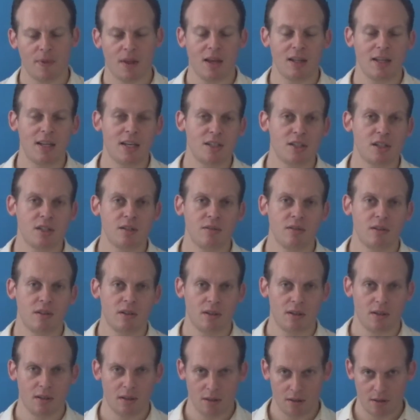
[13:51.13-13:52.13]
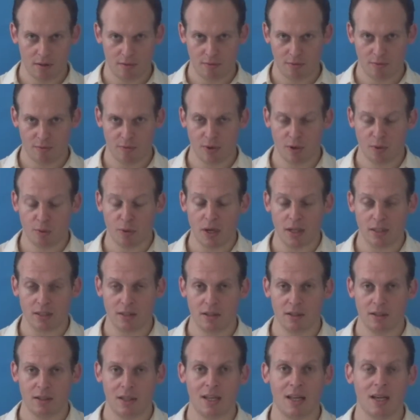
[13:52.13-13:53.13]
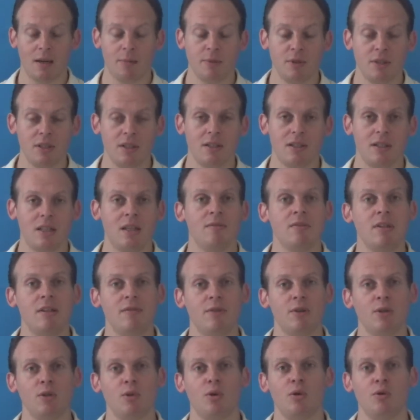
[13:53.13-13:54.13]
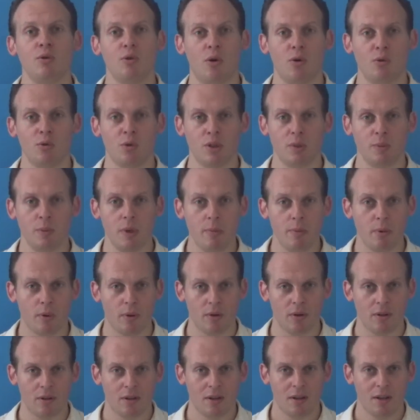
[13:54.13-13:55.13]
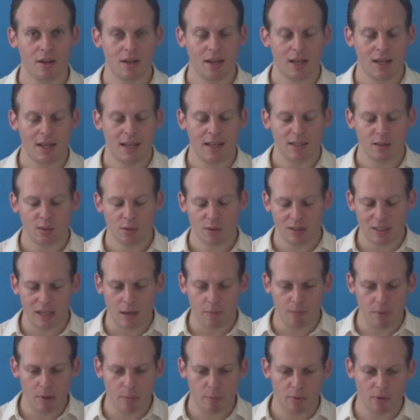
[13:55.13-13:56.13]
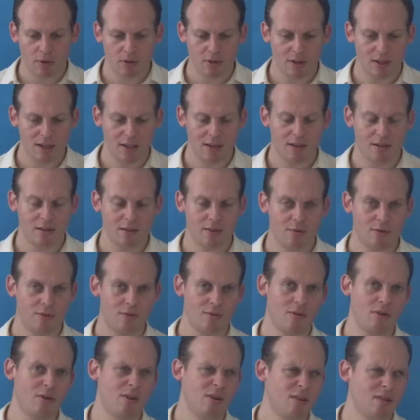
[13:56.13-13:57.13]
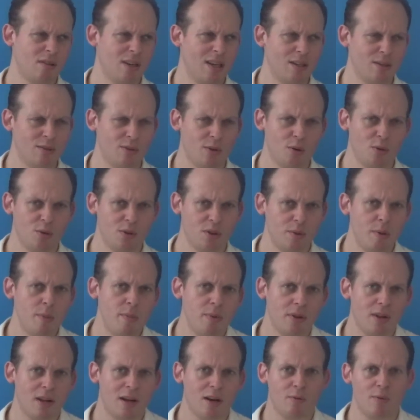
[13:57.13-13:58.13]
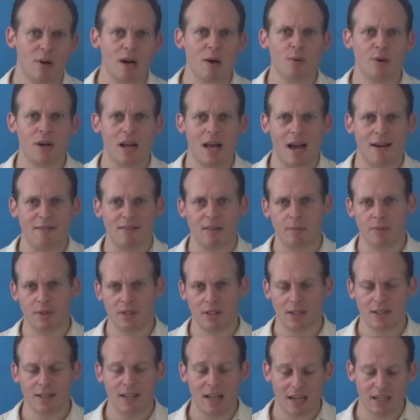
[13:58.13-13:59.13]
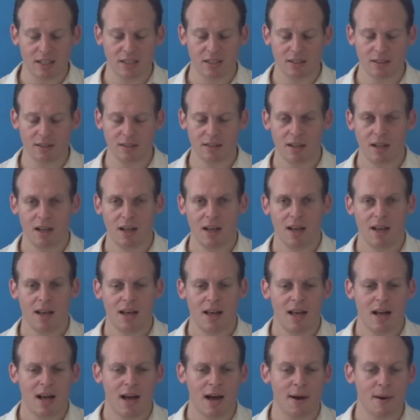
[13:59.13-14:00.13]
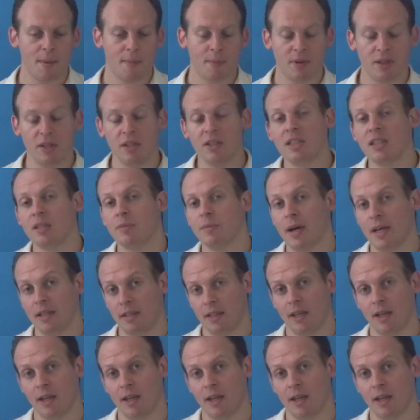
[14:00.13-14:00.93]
connection request that comes in, even if you don't know those people? So some people are like, oh, I don't know who those people are, why would I have them as connections? Here's my